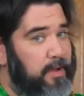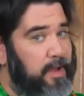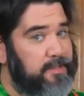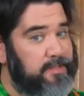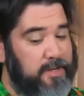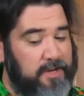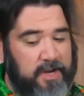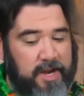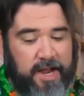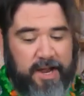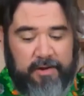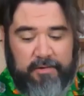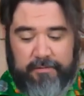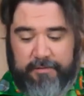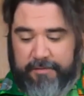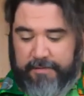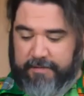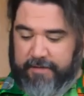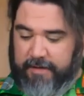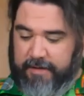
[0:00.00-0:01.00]
it's a
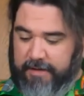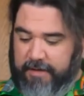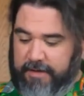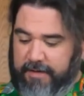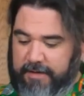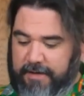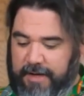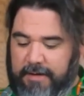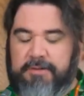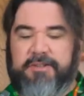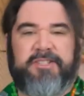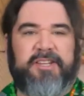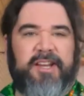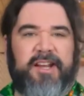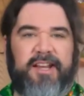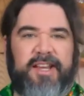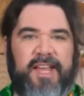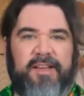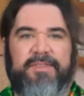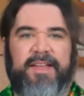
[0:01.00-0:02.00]
knife. I'm just
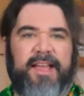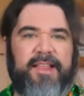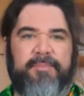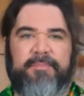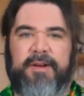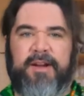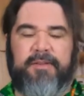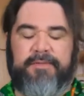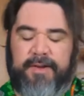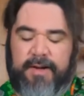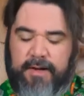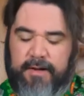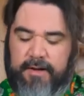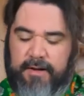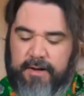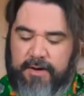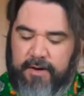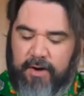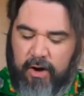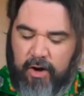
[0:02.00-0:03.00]
gonna give that a bit of a
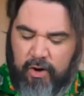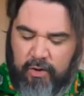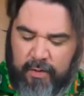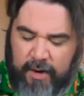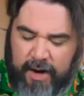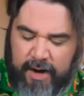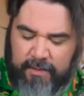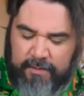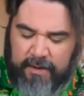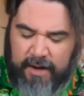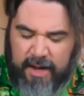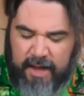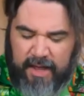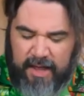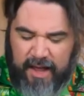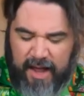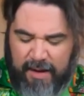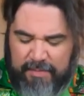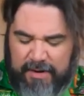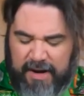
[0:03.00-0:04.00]
knock around.
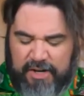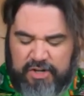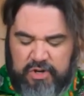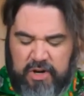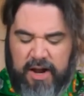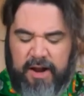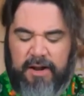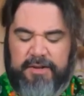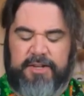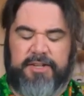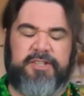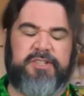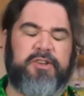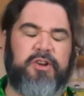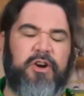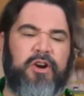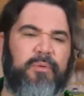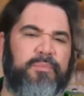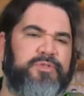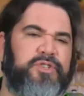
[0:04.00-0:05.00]
I'm gonna try not to
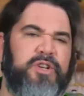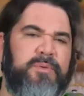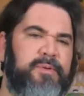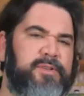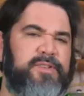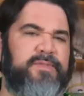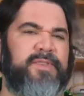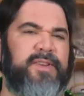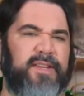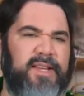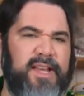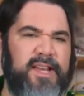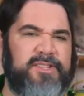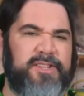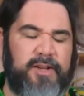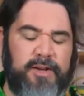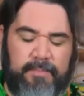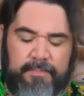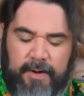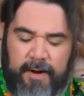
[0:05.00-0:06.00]
stir up too much of the lees
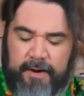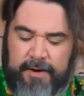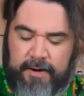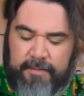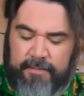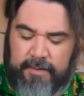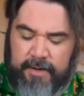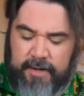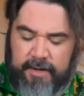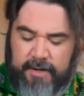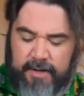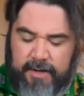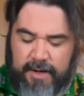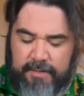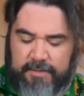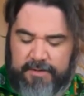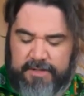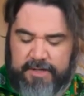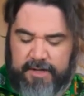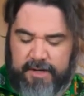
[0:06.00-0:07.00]
on the bottom.
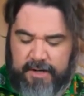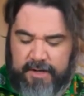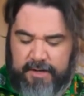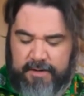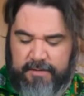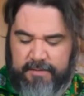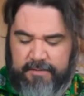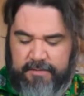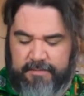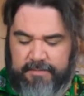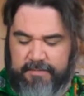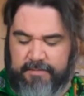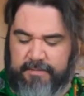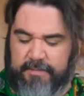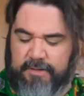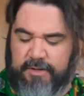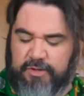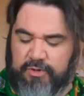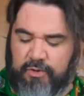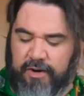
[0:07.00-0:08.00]
I'm just gonna
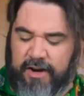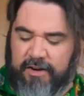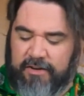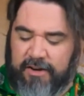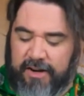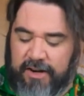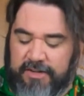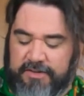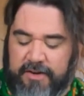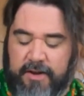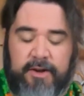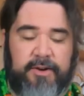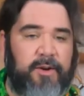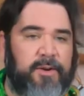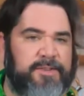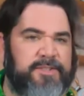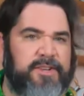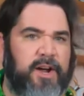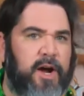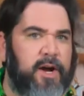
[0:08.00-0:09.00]
those graham crackers gone
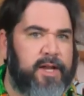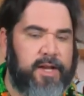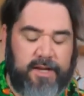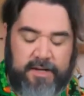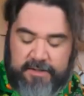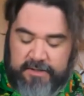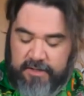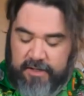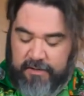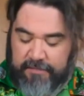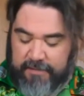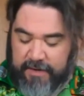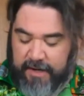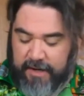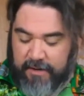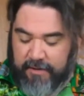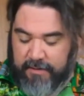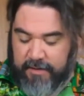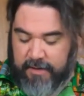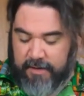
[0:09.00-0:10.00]
all soggy and stuff
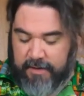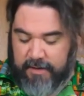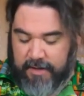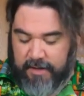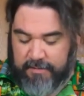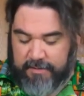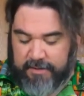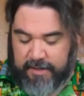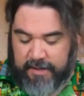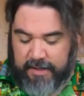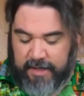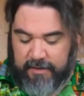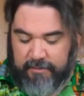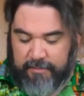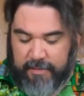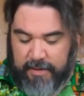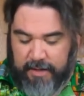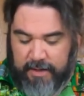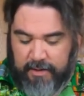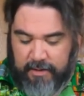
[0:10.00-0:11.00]
now. We're just gonna give
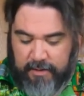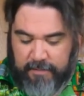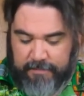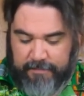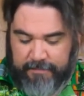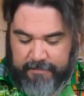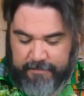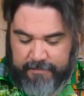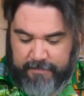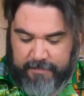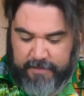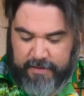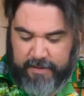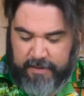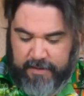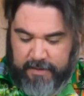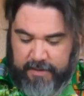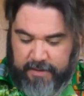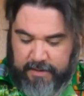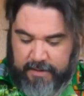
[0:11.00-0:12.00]
them a little,
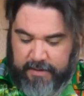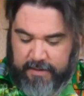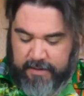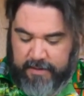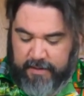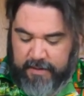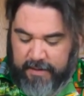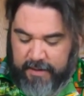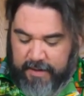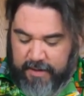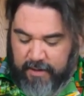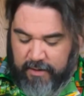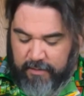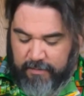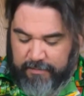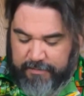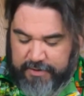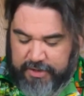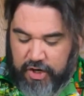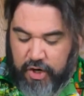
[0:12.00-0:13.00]
a
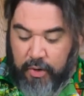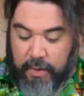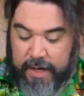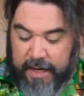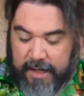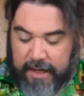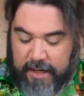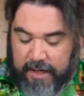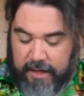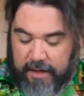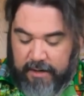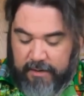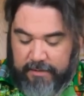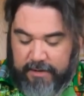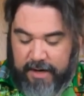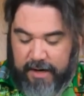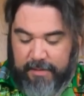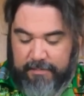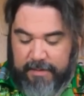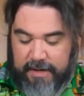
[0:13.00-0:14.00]
little doing, you know,
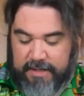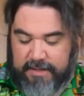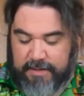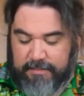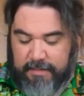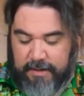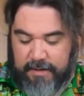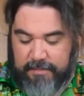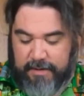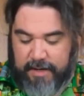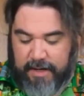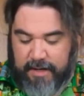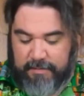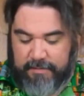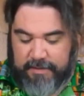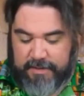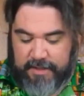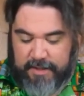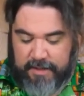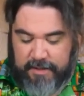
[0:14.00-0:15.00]
kind of mix them up, get
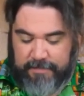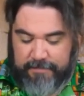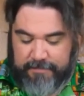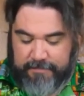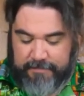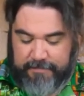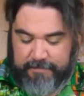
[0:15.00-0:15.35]
them to